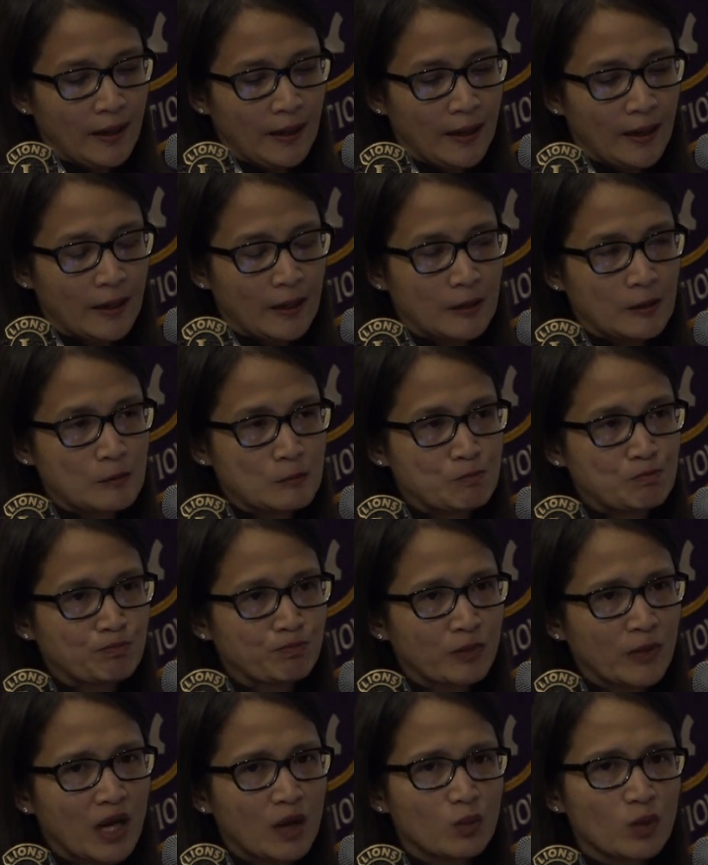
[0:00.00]
Um,
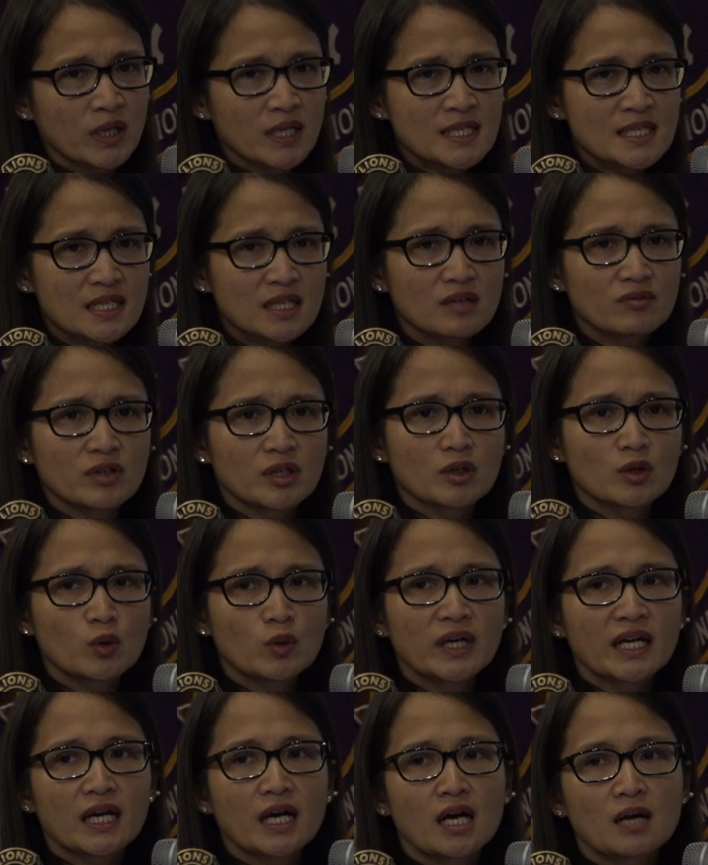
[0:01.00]
I wanted to give a
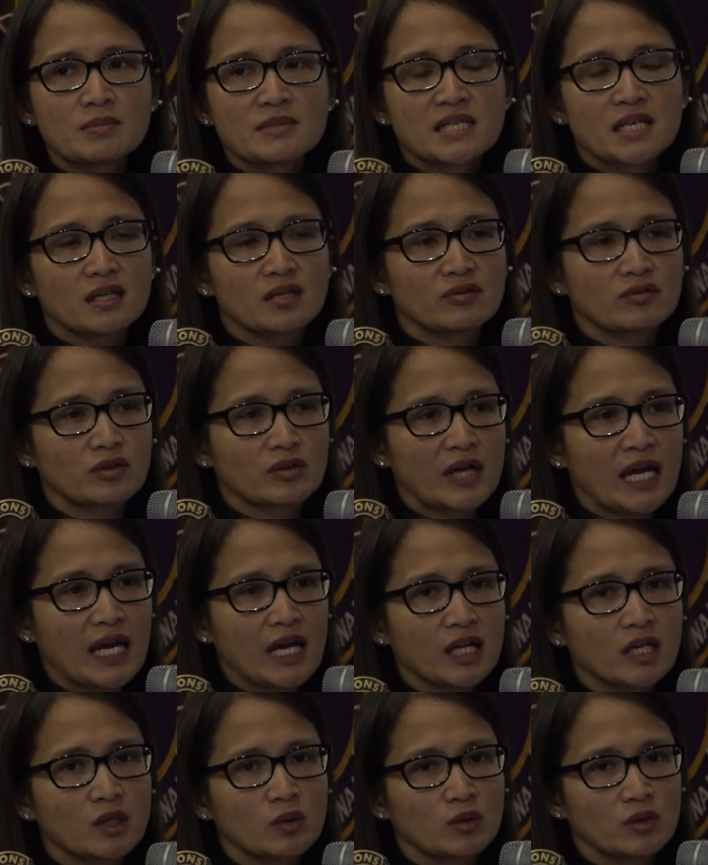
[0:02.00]
quick update of our
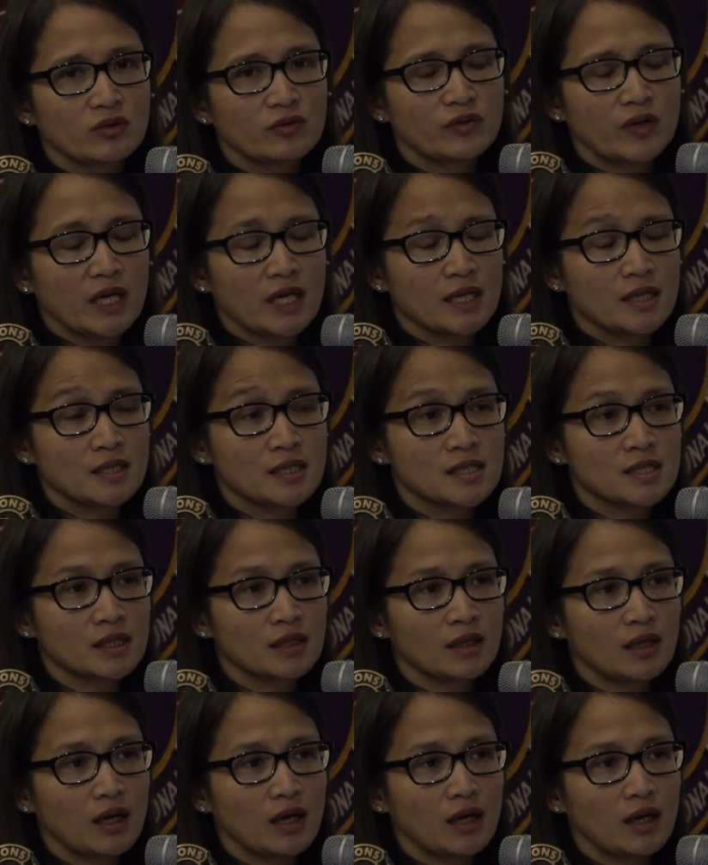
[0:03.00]
annual fund.